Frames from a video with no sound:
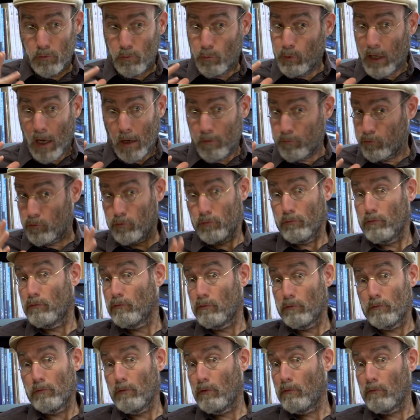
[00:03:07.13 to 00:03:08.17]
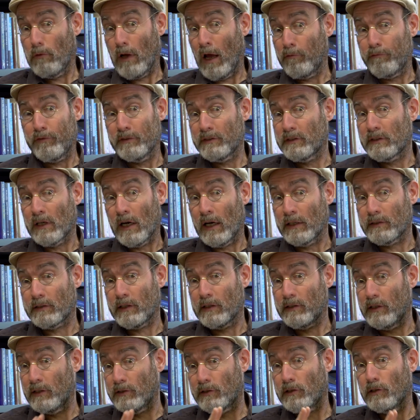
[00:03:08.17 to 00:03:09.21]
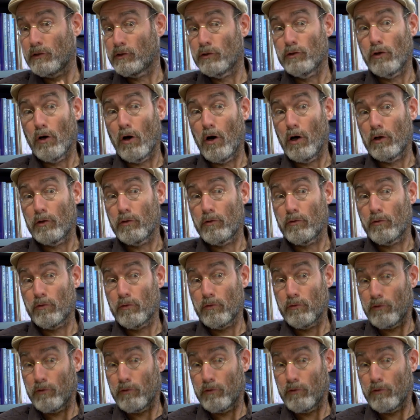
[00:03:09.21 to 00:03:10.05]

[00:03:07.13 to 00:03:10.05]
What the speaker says: we have to emphasize that this is not